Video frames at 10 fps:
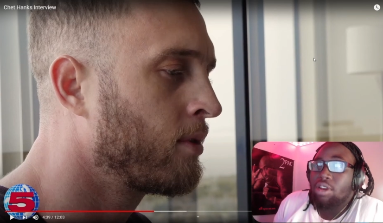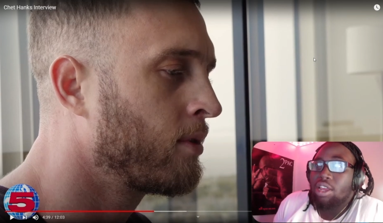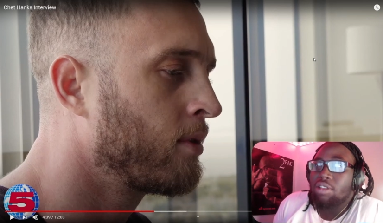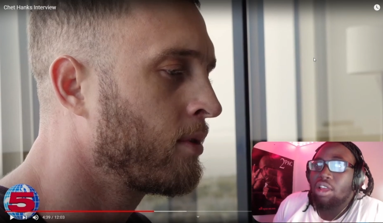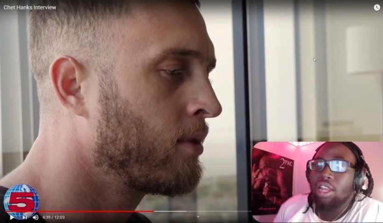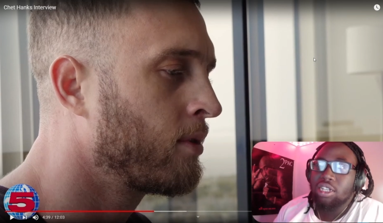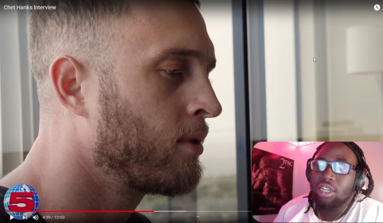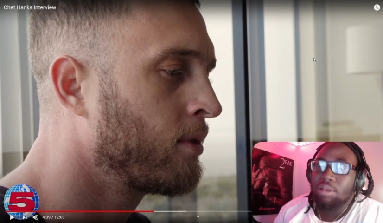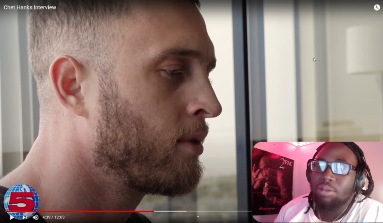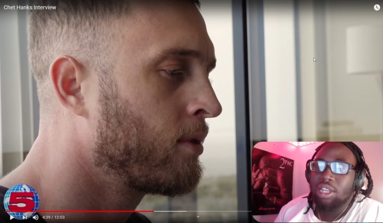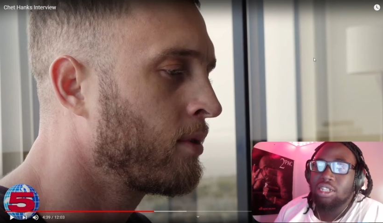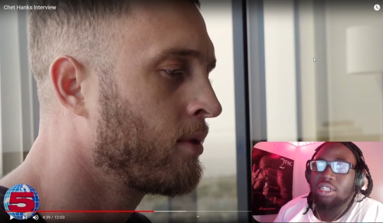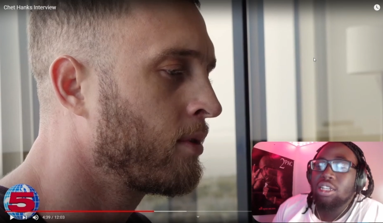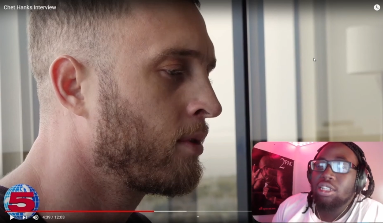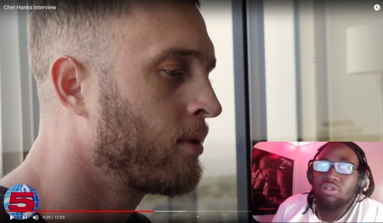Speaker 1: have thought that shit. I probably just
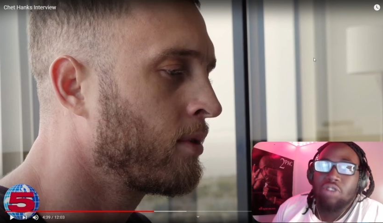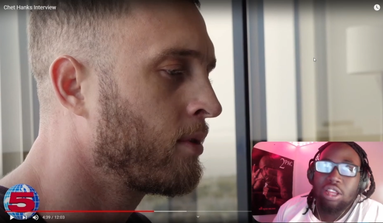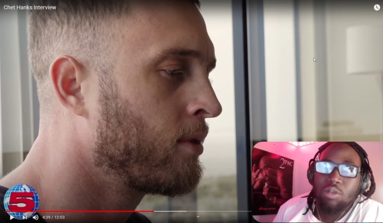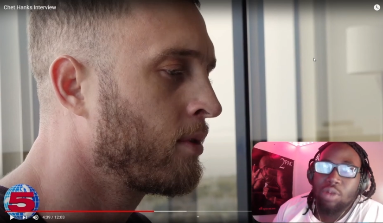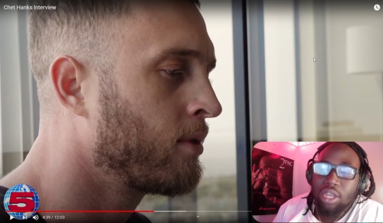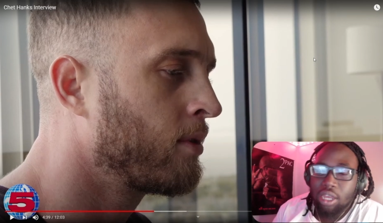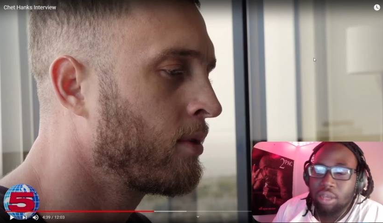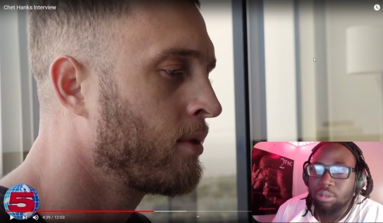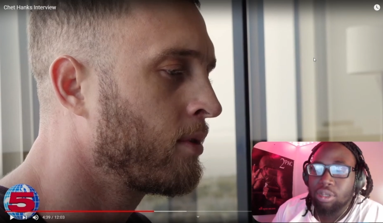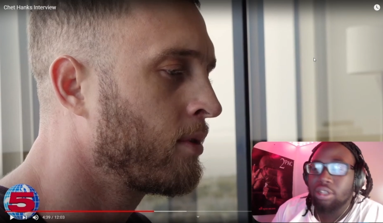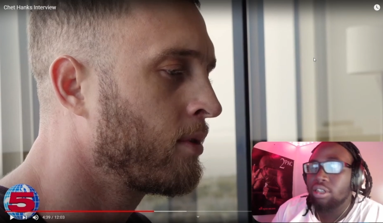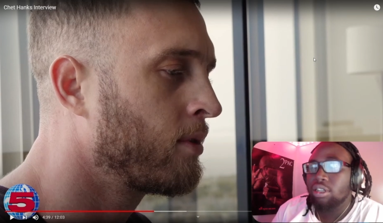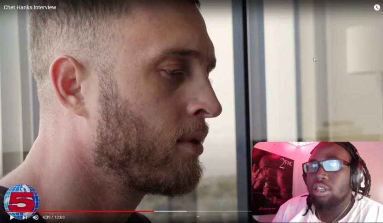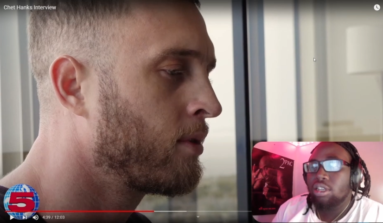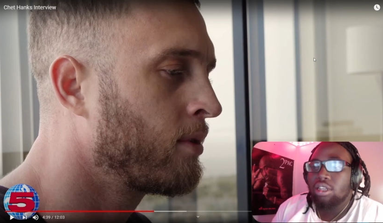think he's a regular white guy. But
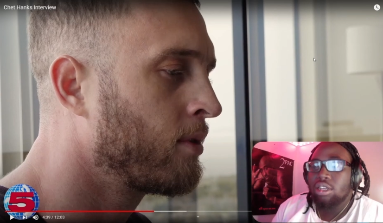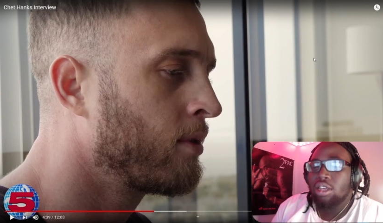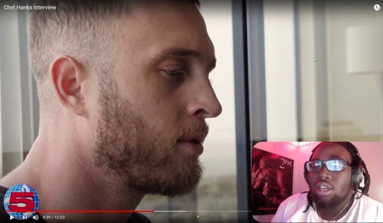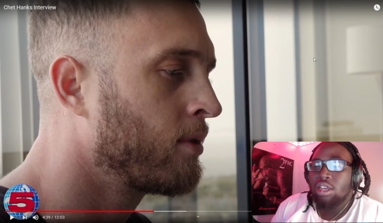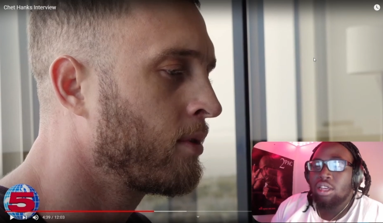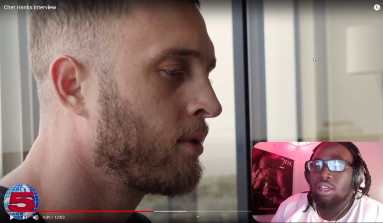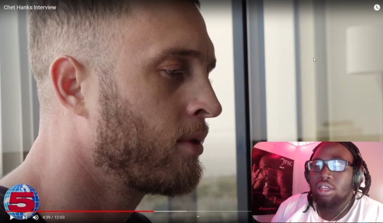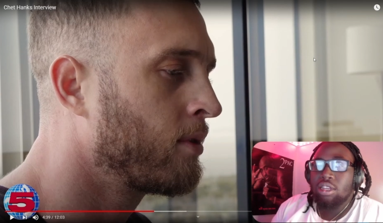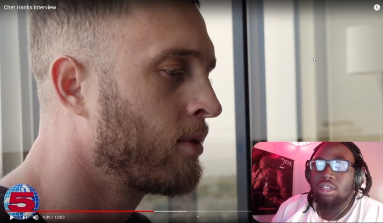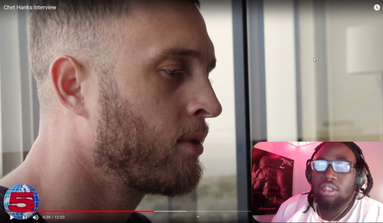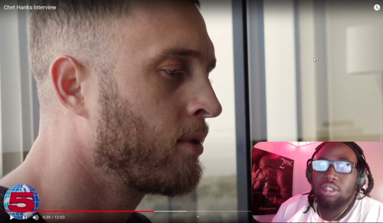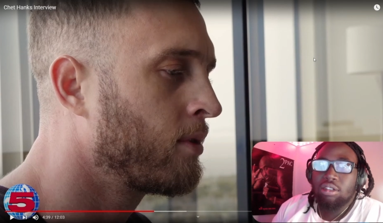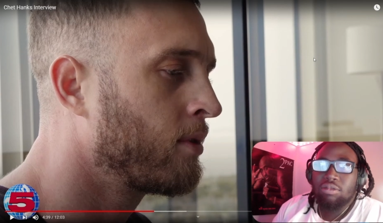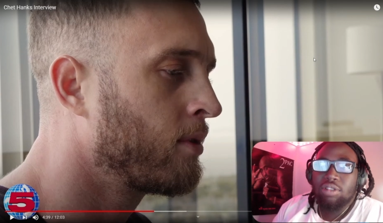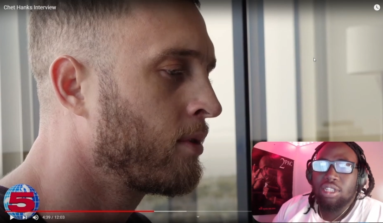yeah, I
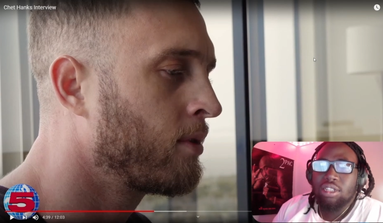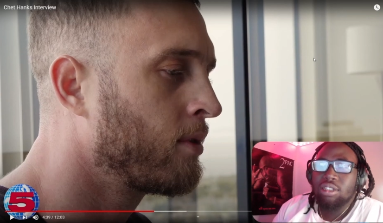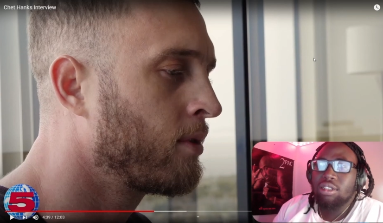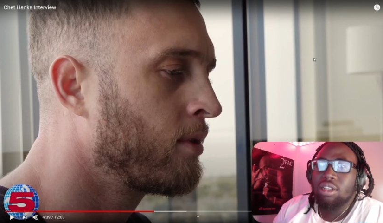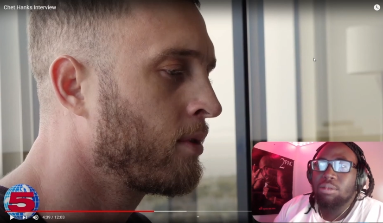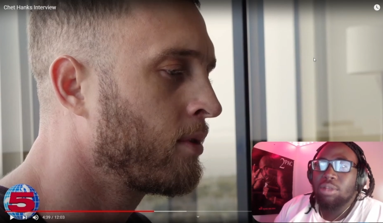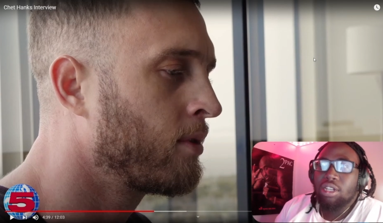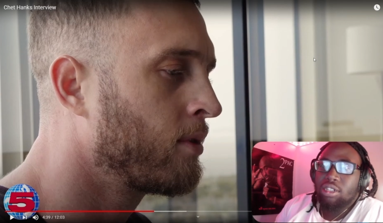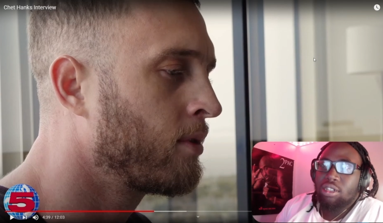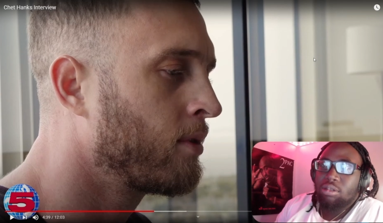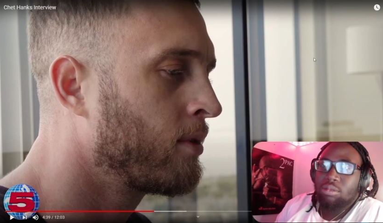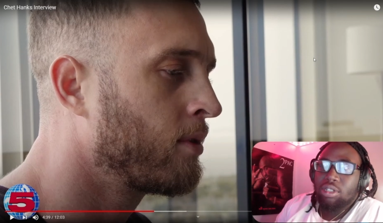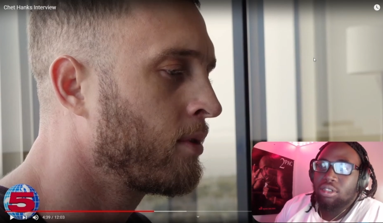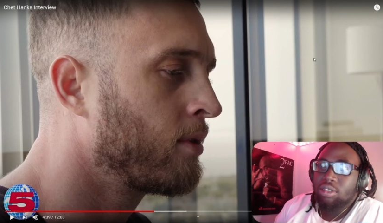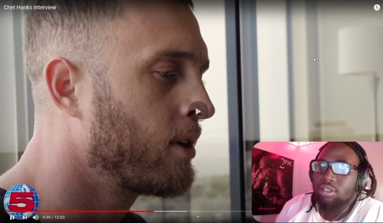don't really think about that shit too
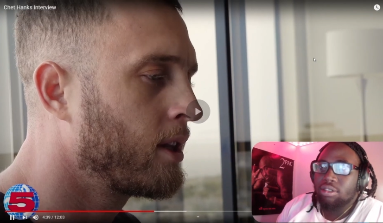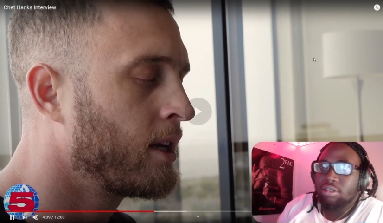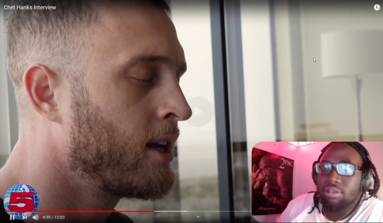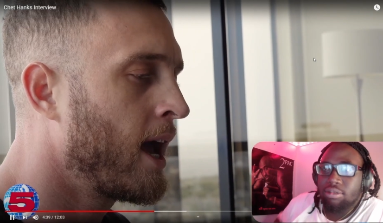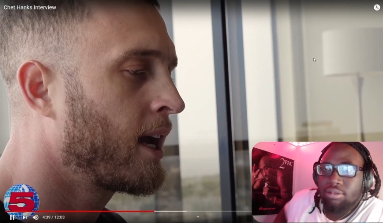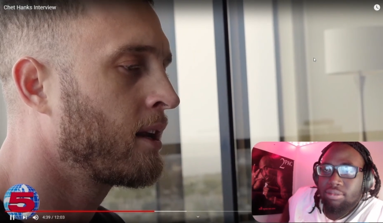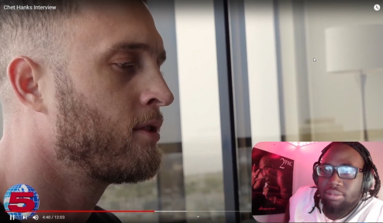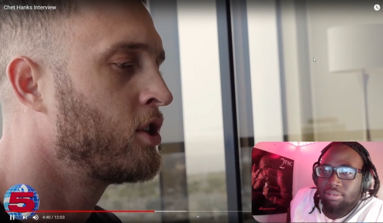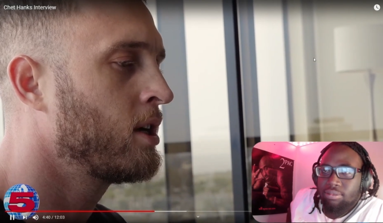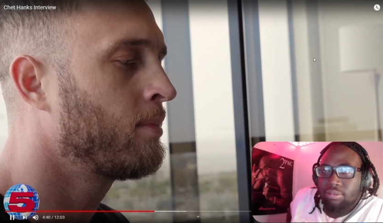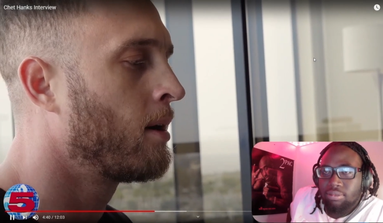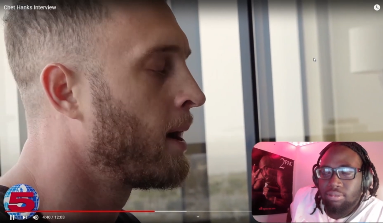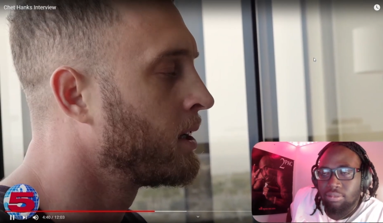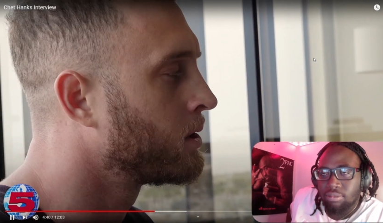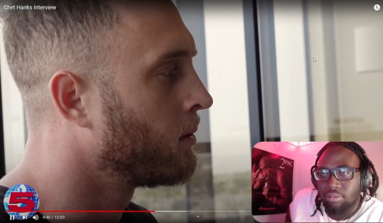much.
Speaker 2: Really negative chip on
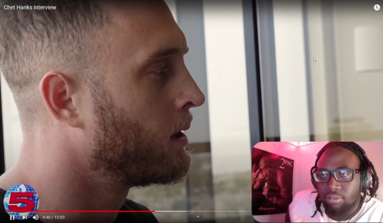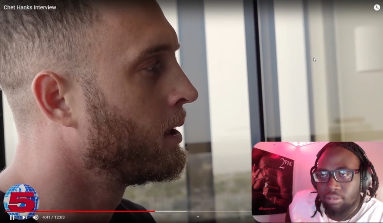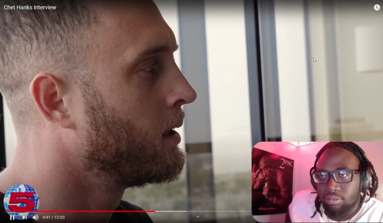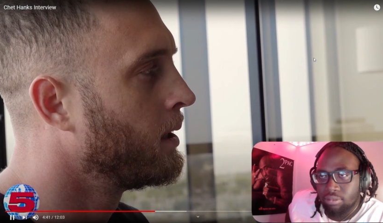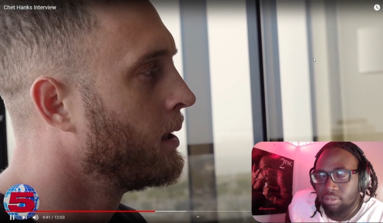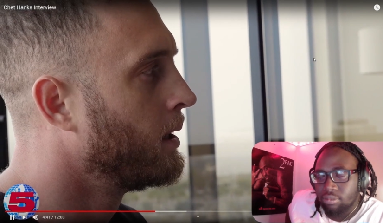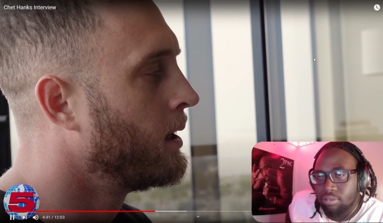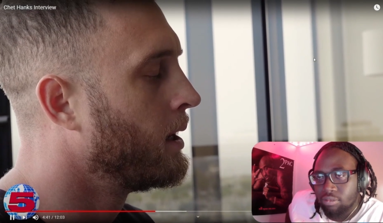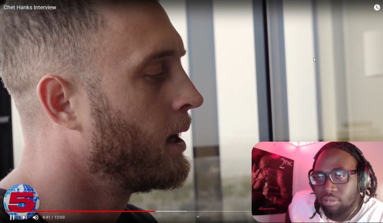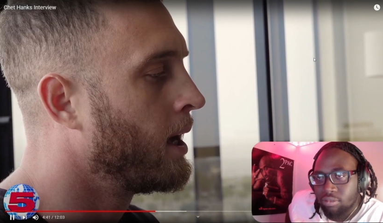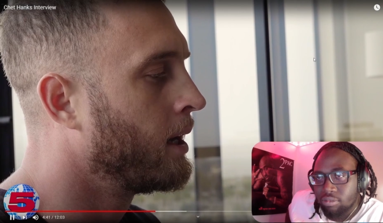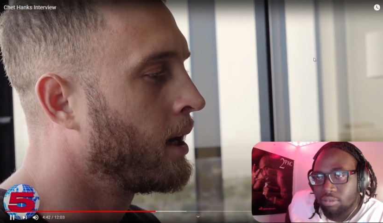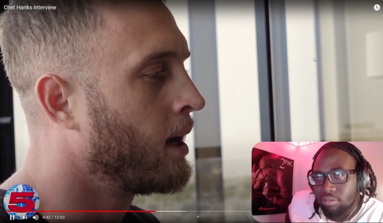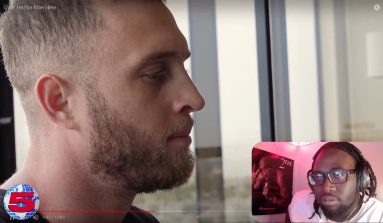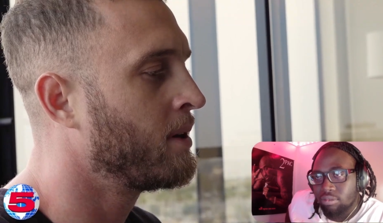my shoulder, and
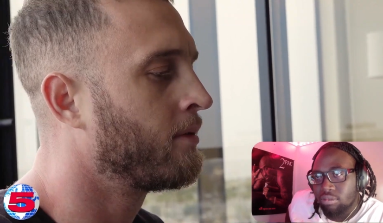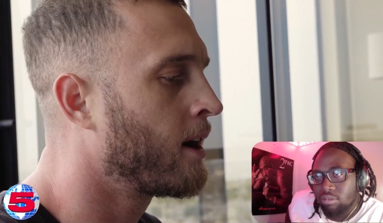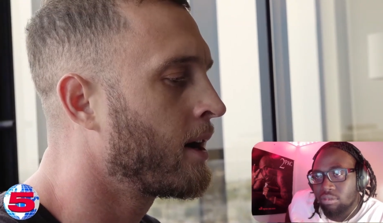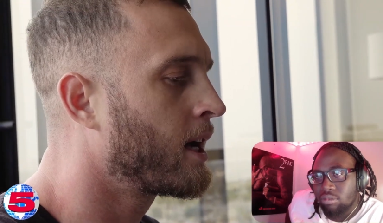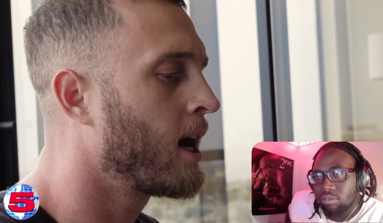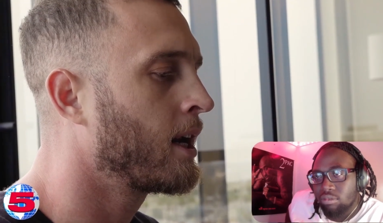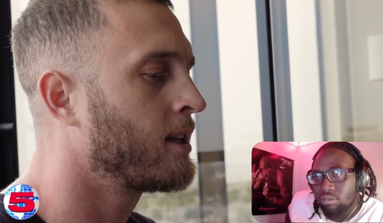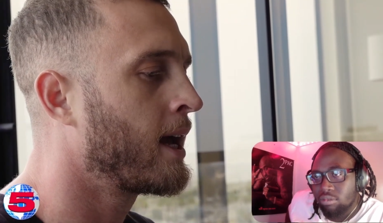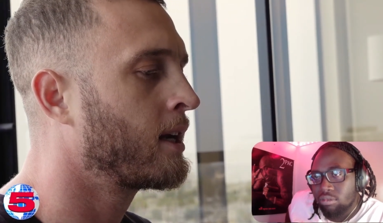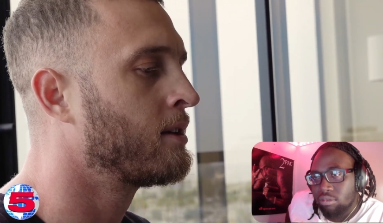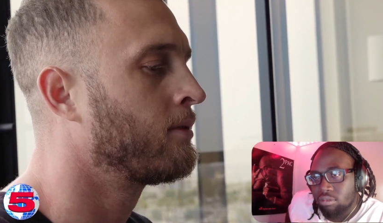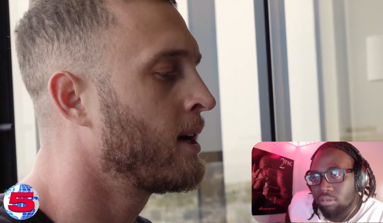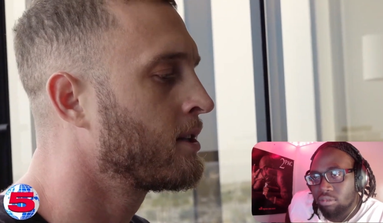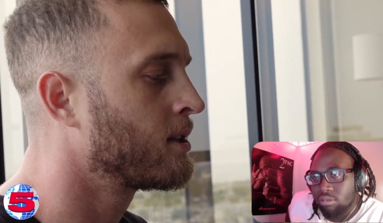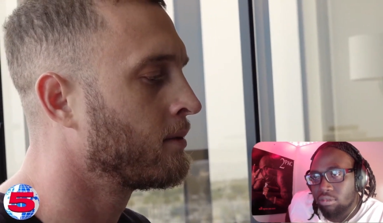uh, be very kind of like
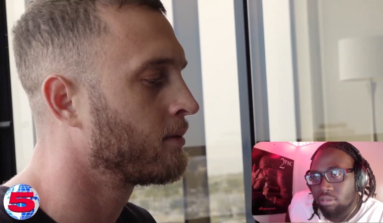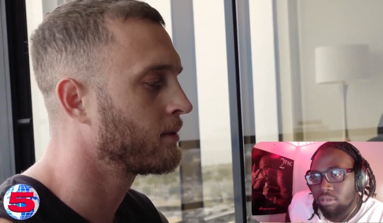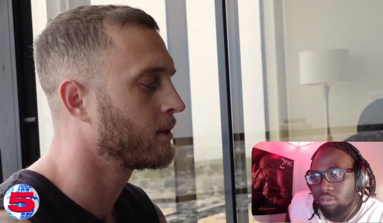defensive,